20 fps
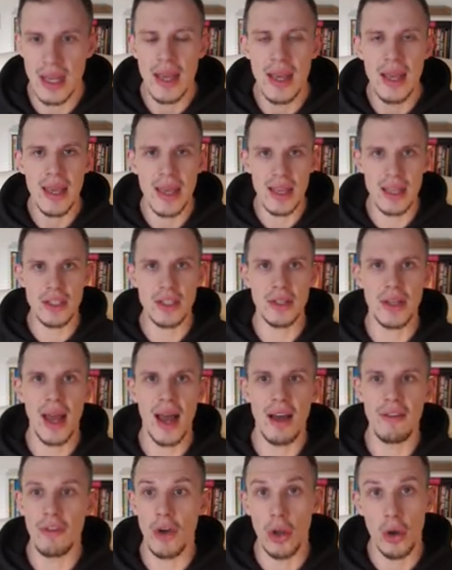is to
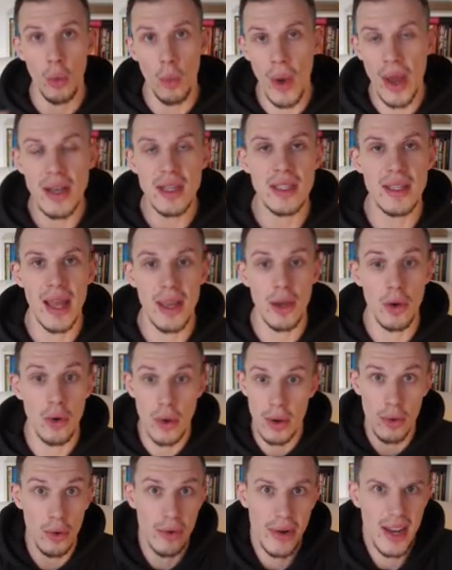have on a Wednesday or
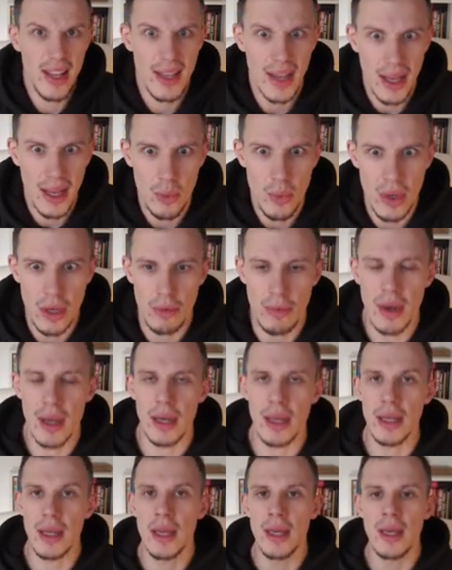any day of the week
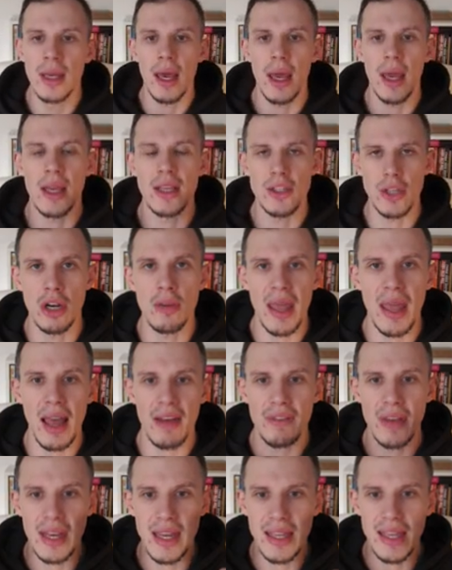really, is going to have
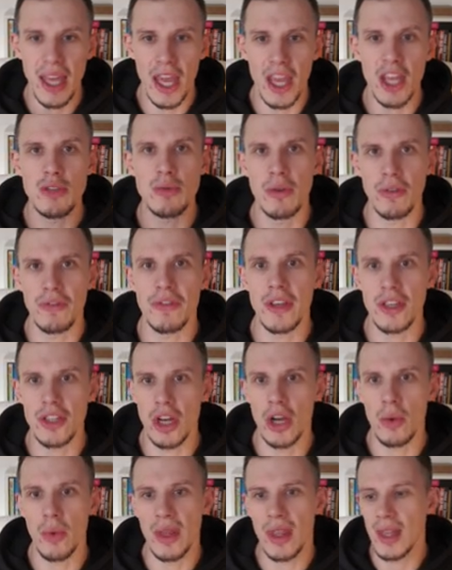an engagement feature,
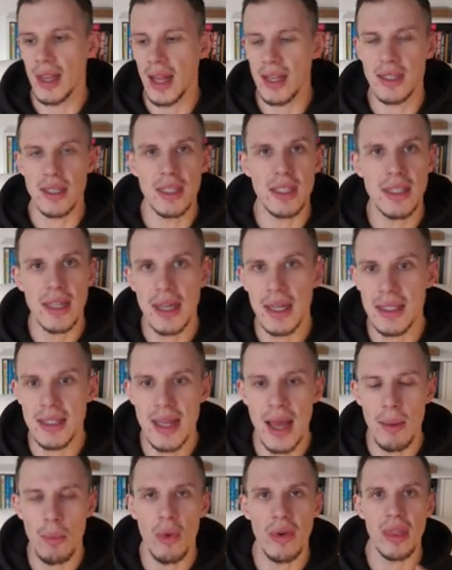whether that's a sticker
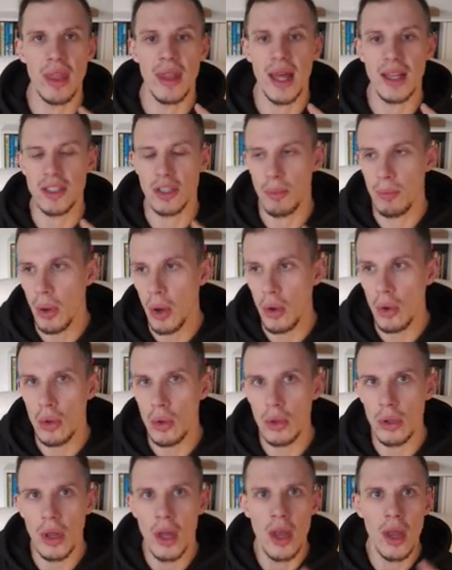tap, whether that's a
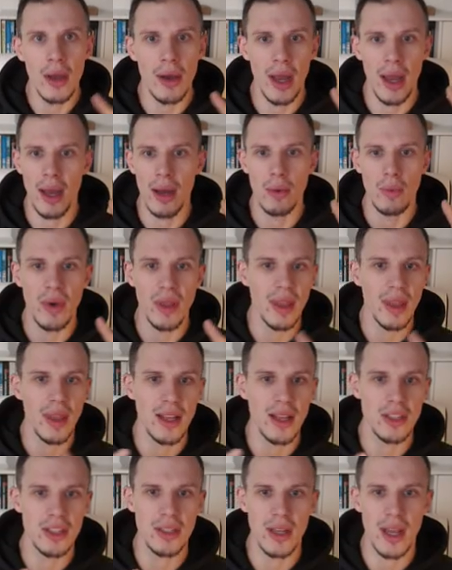poll, whether
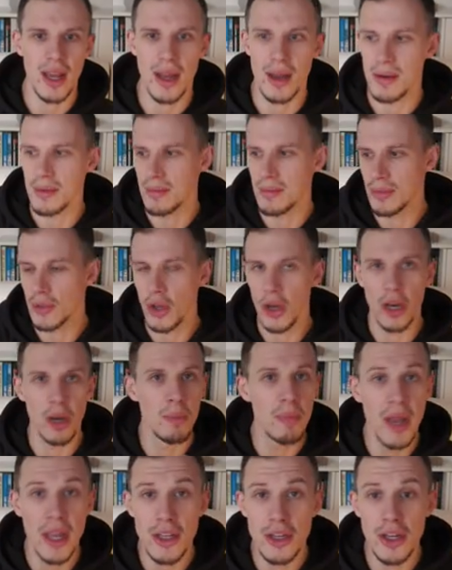that's an
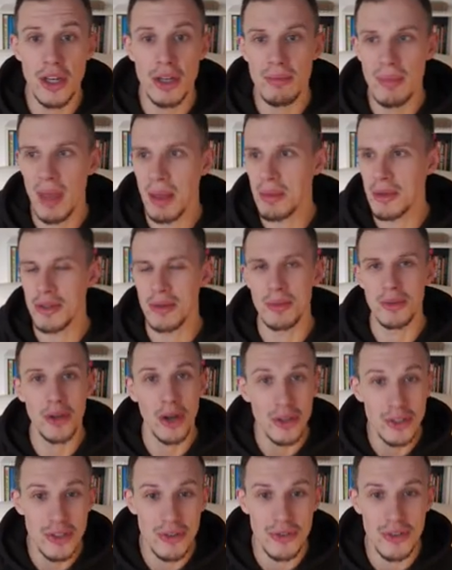opinion, maybe some
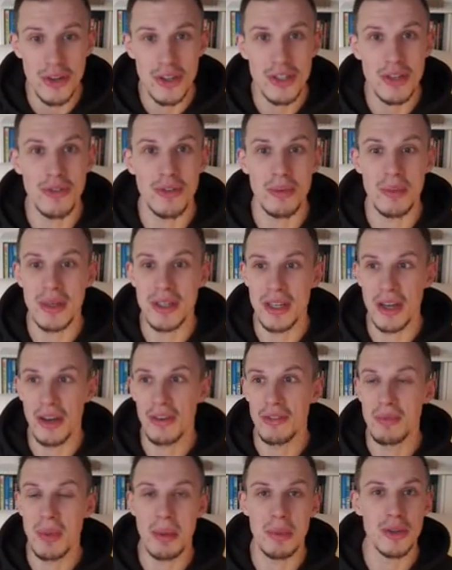controversy from yourself,
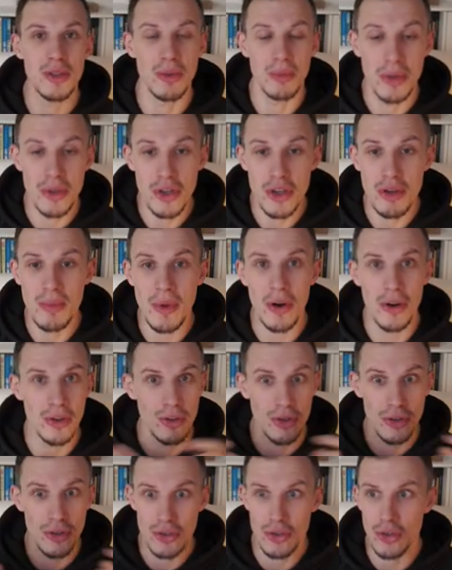maybe some humor on your
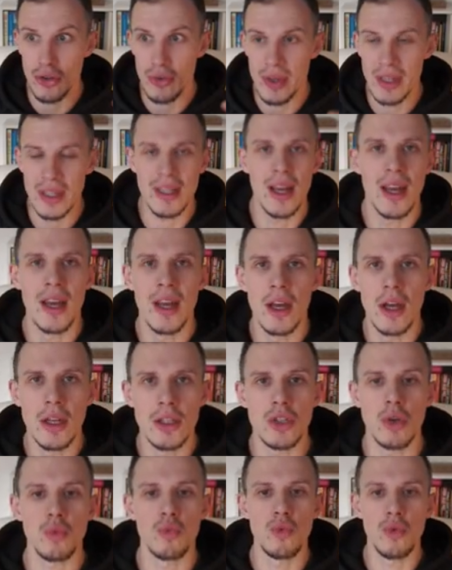stories, to
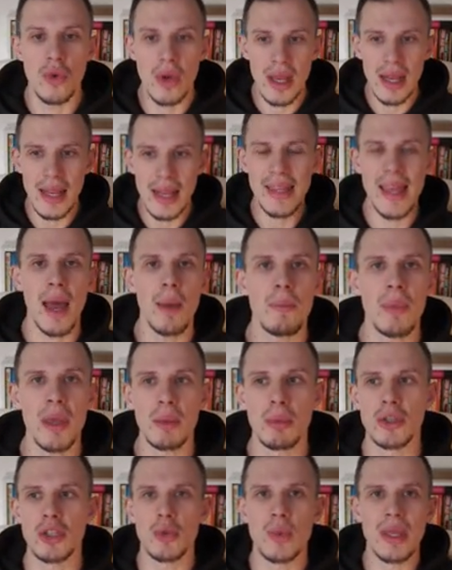really get people
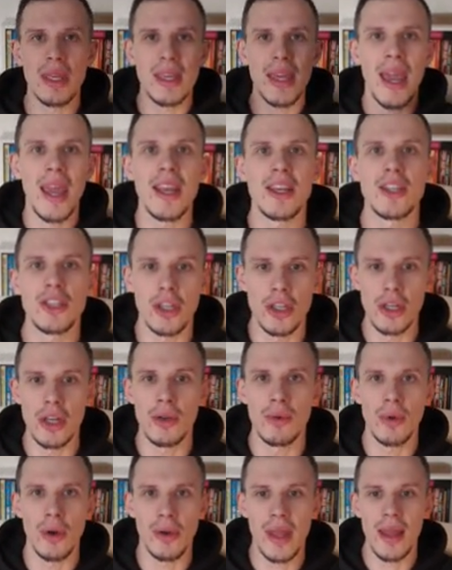to engage in you,
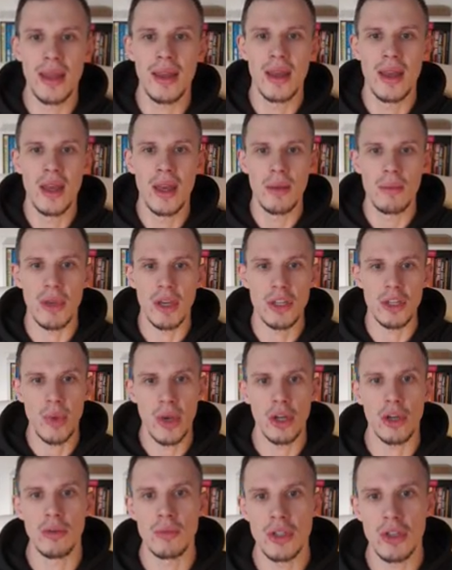okay? Because when it
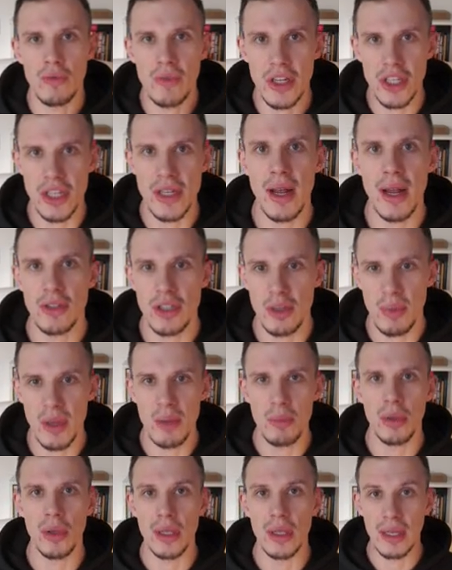comes to reaching out to
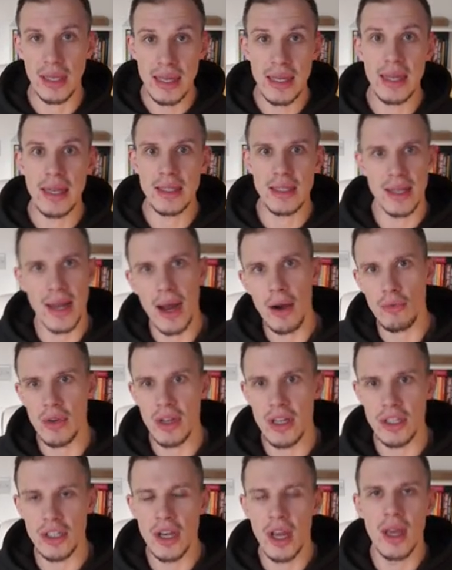people and leads and
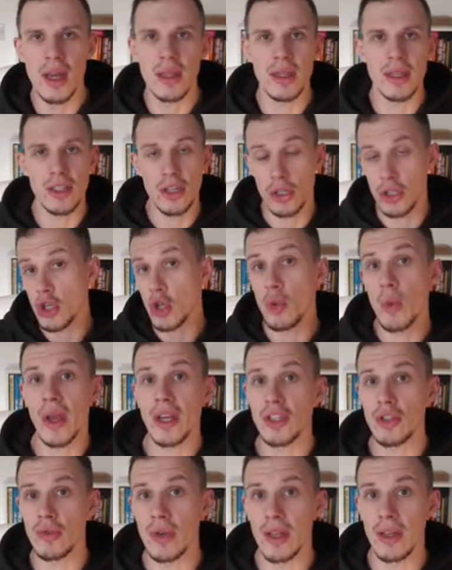outreach, it's a two-way
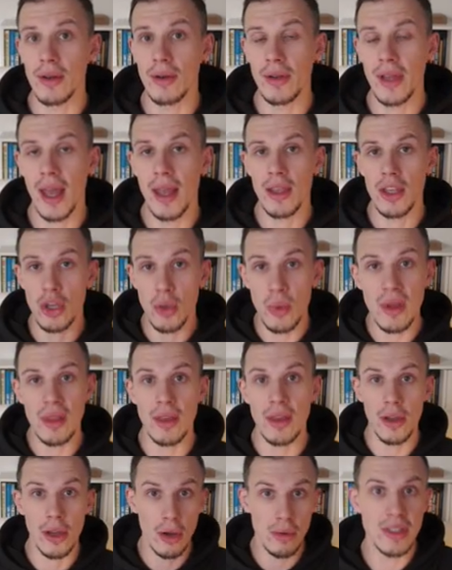street, okay? You either
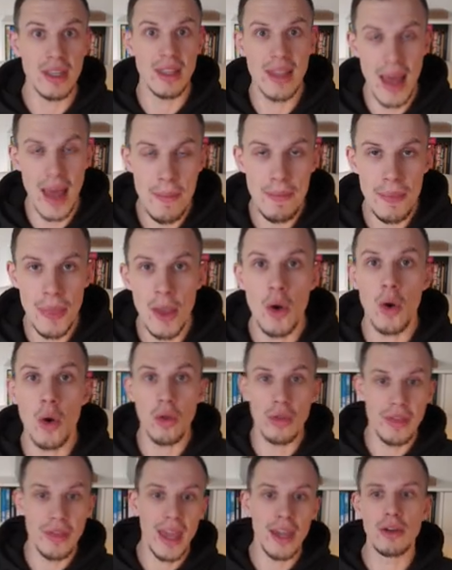go to them or
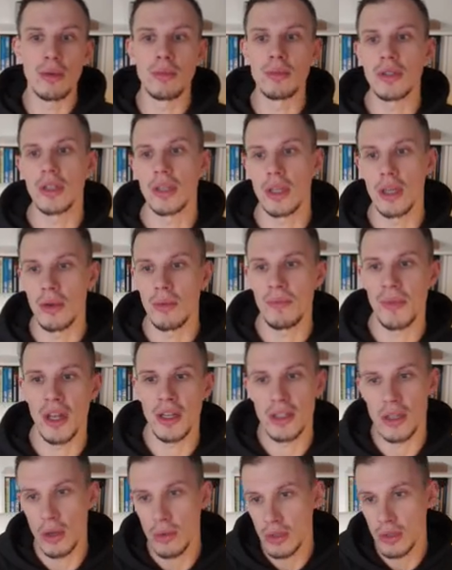they come to you. And
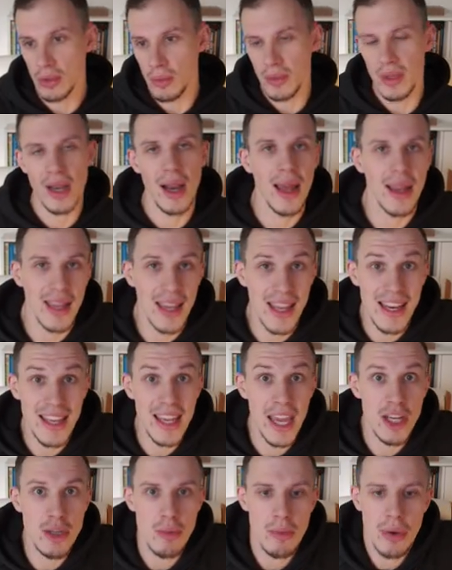so something like an
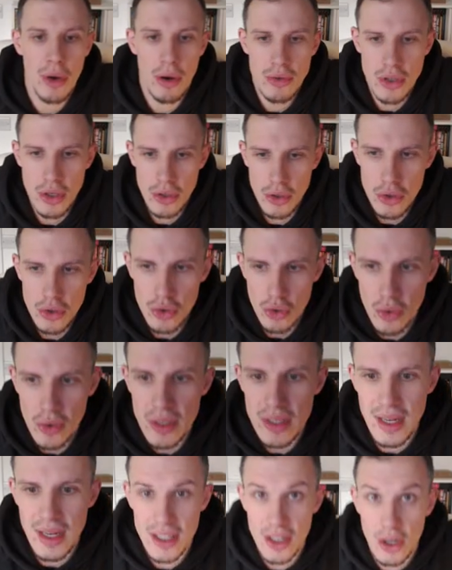engagement post on your stories
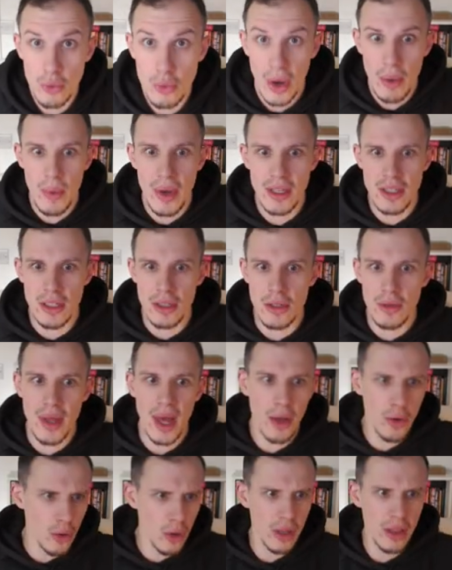is a great way to do that. And
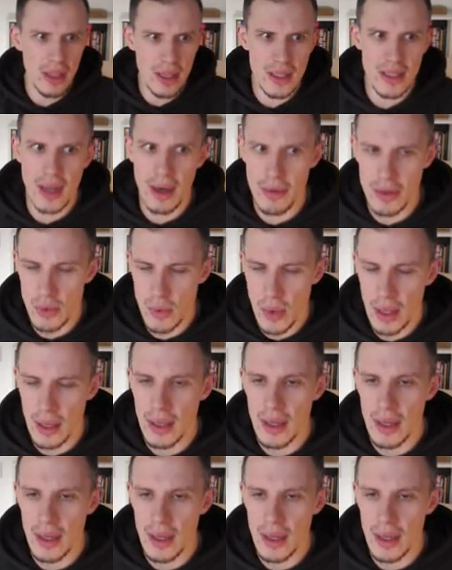all of these are as well,